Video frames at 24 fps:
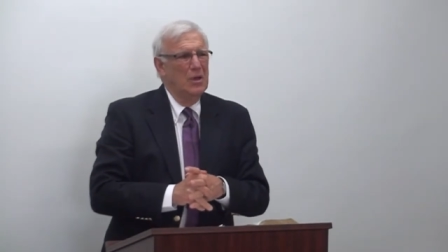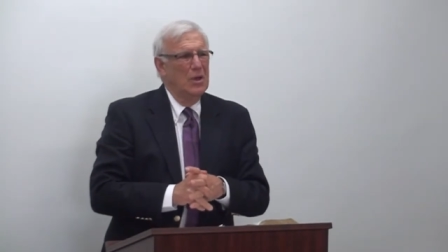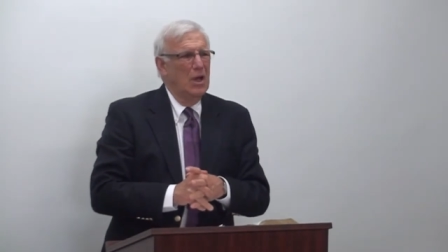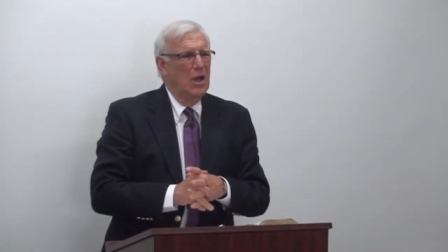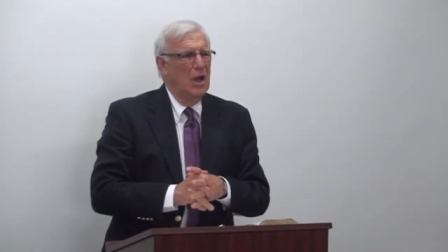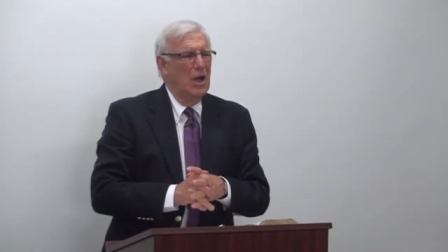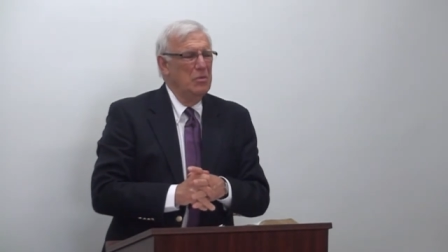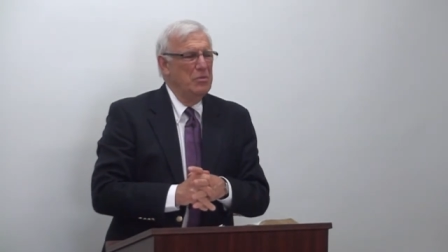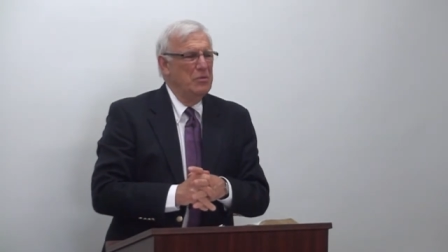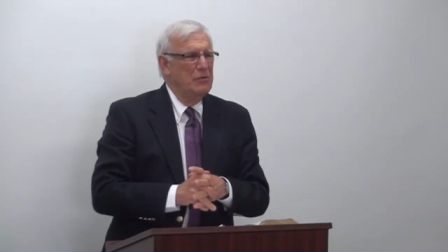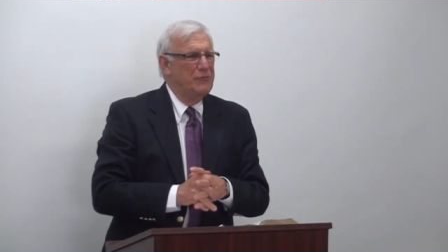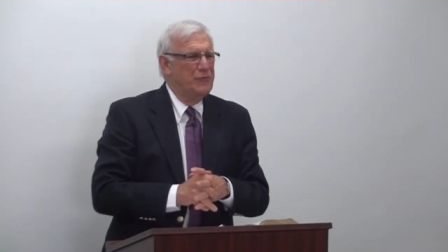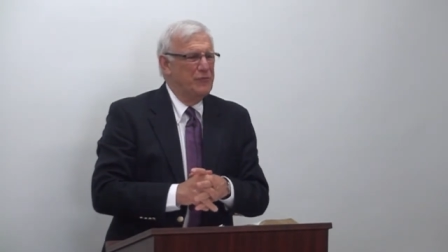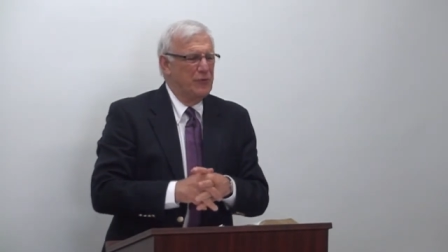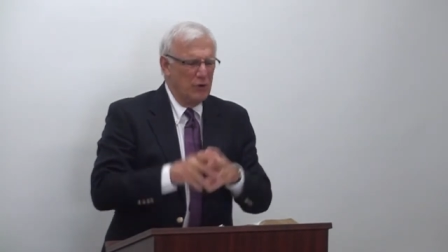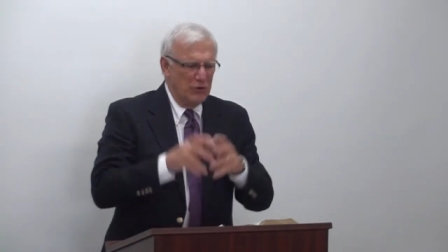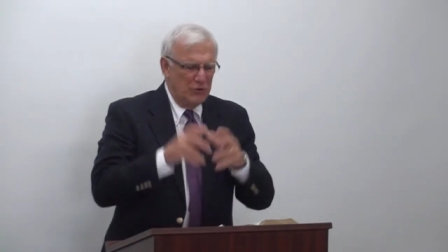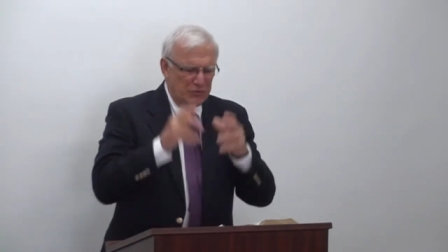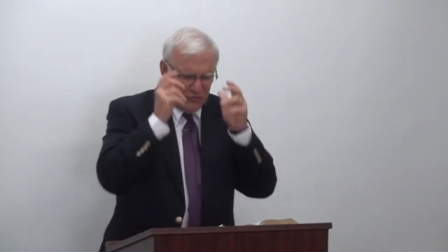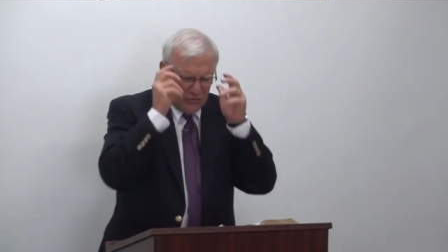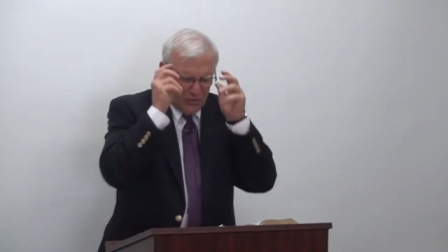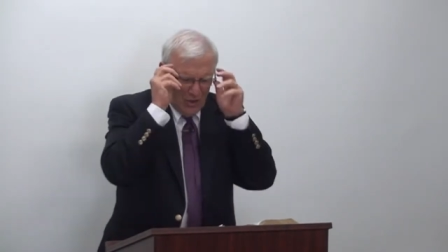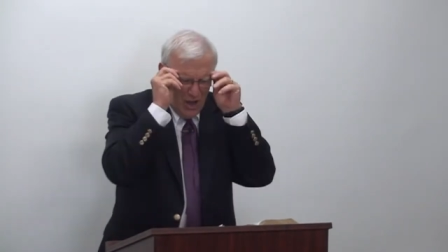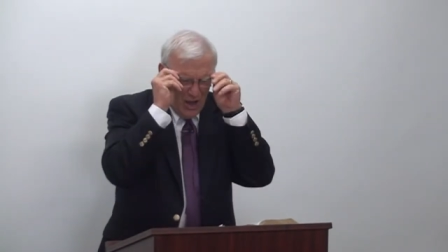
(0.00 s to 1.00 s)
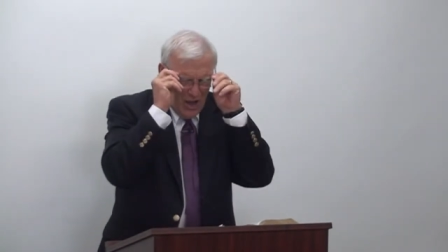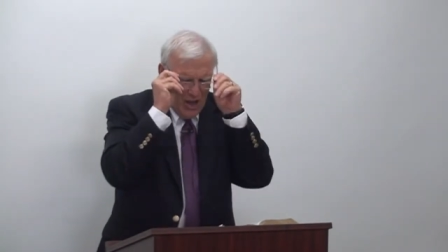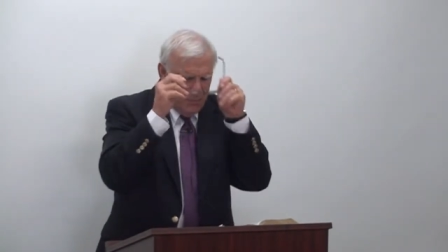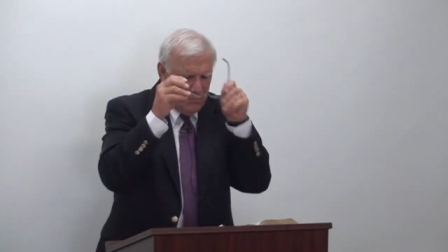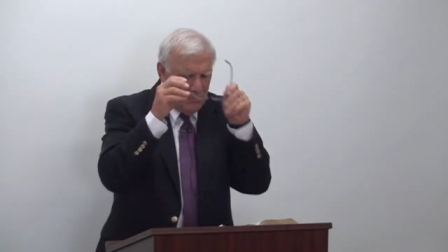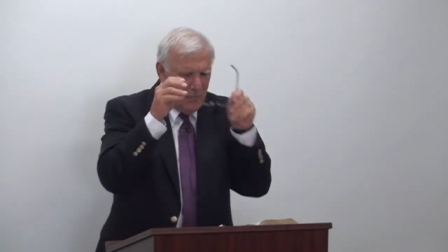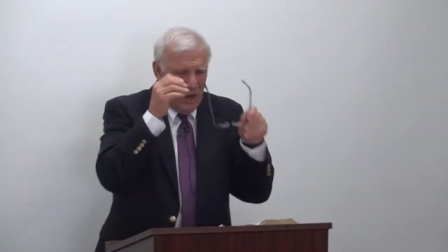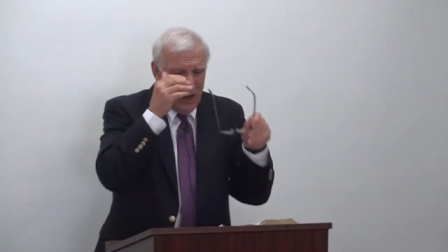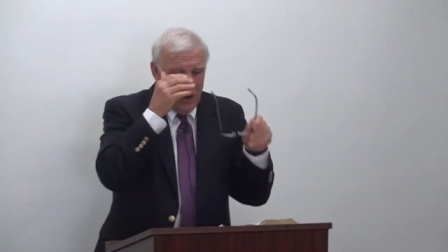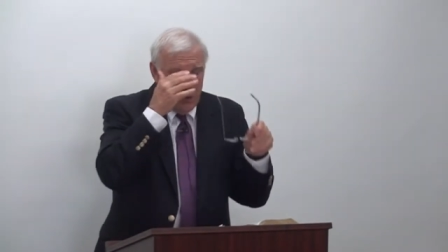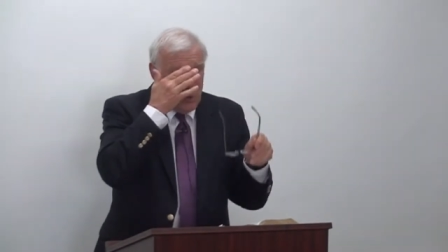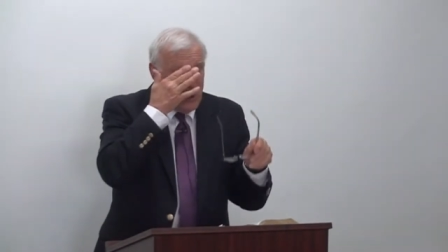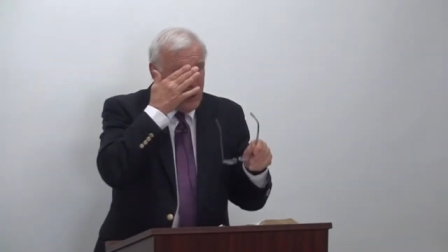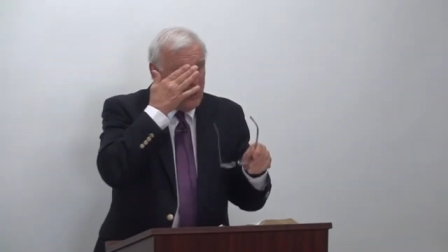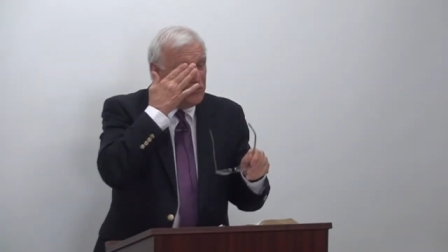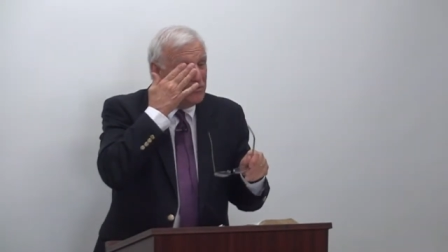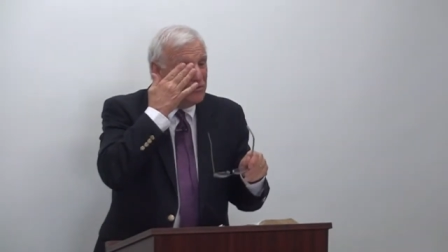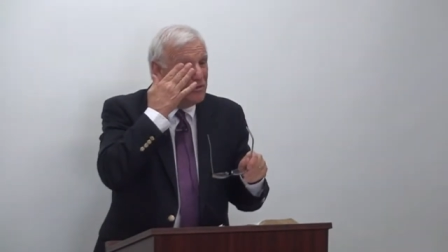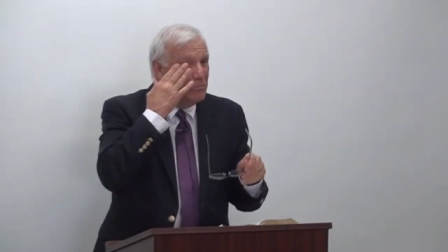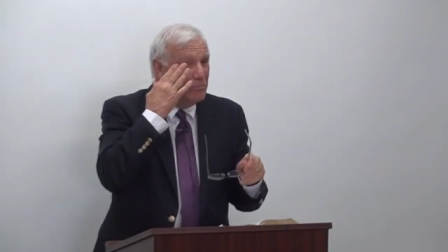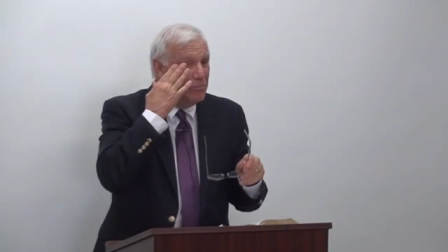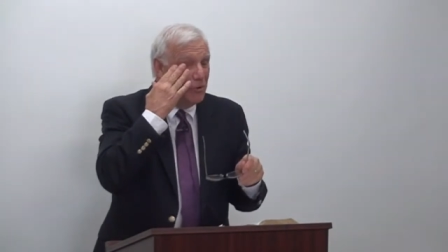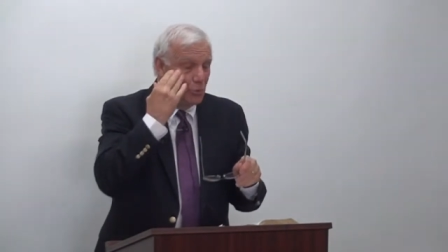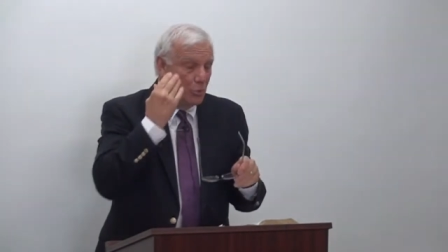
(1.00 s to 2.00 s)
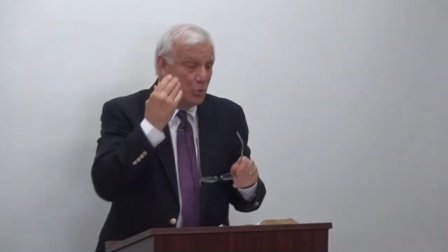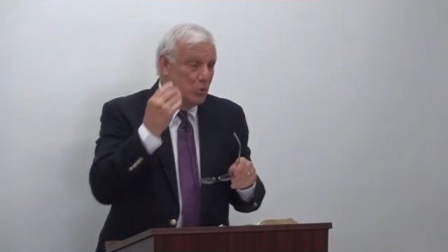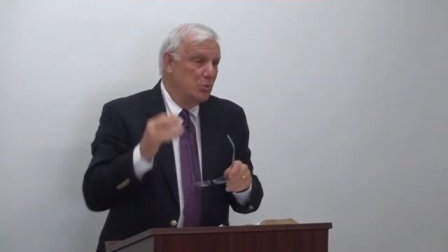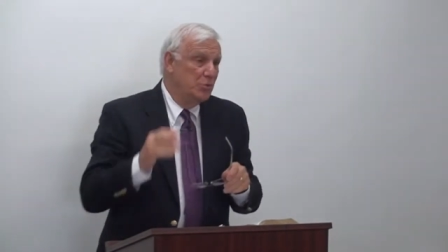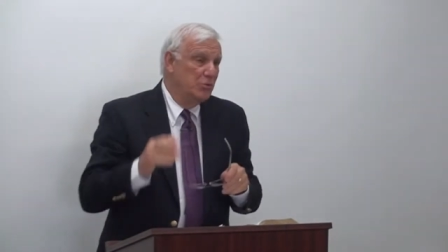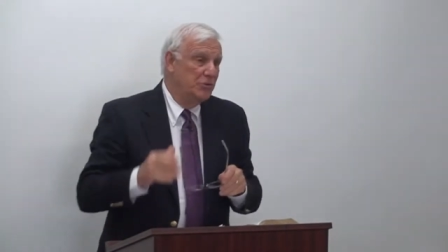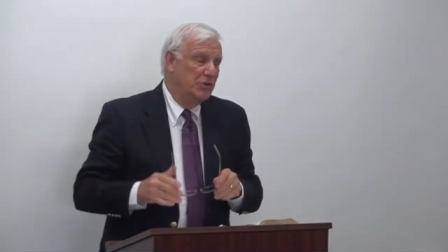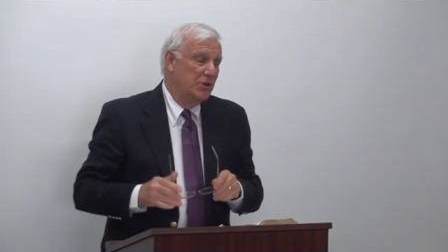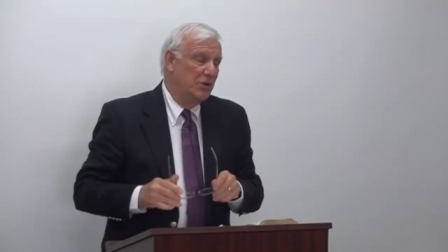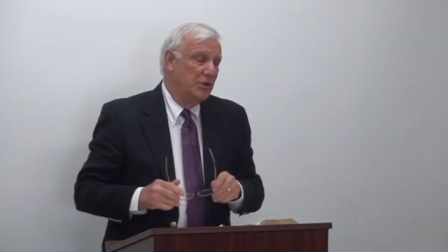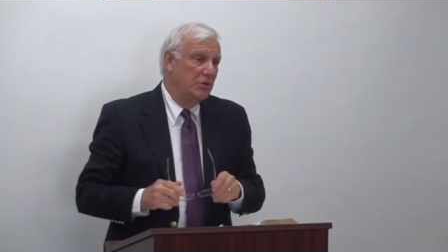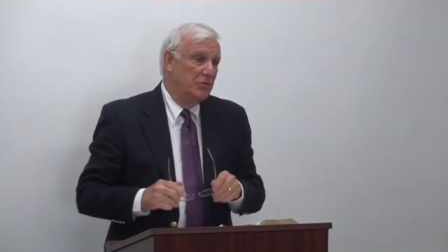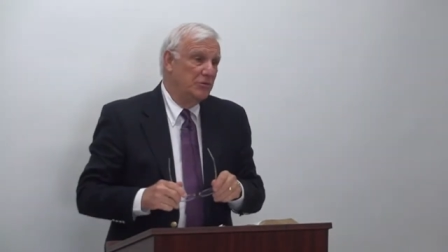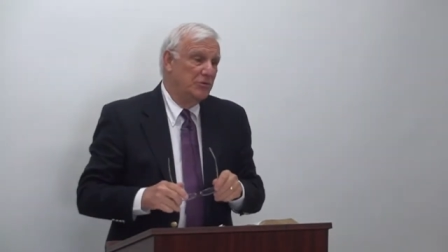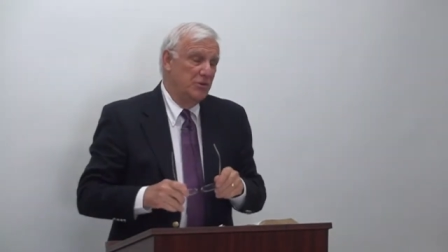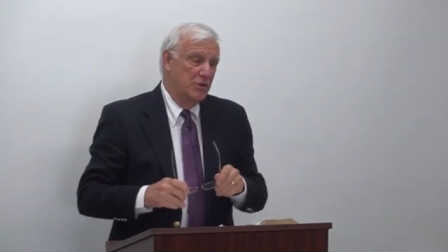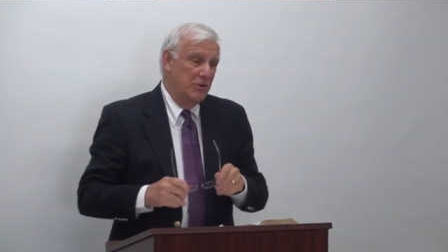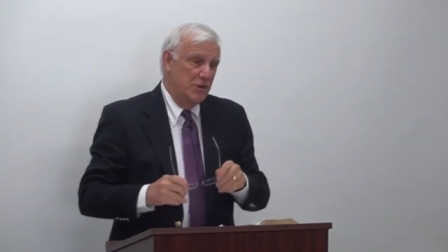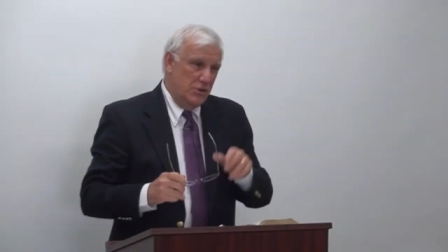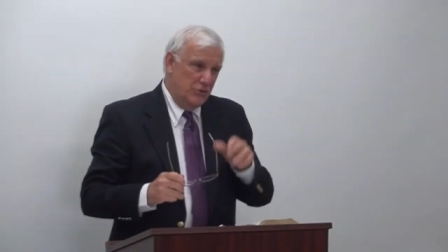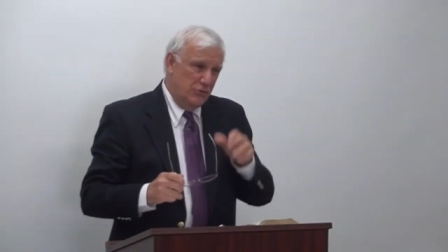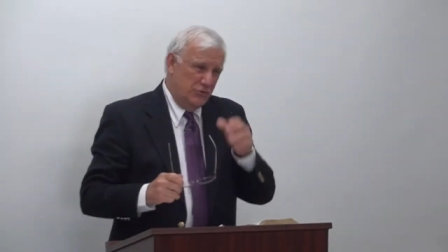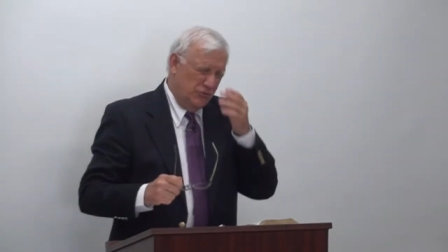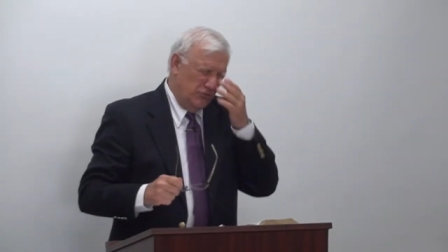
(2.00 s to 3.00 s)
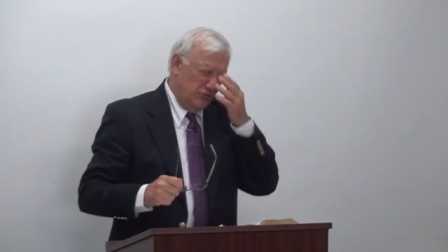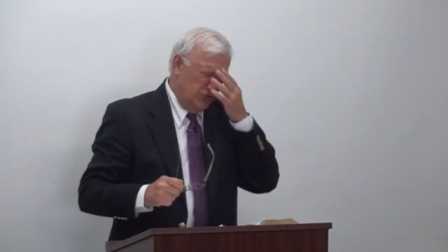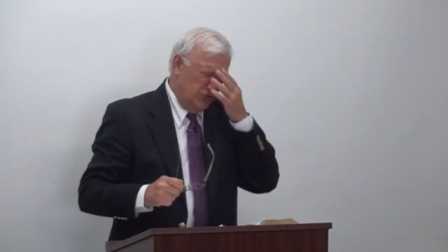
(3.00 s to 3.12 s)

Uh, the first time I went to Burundi to teach,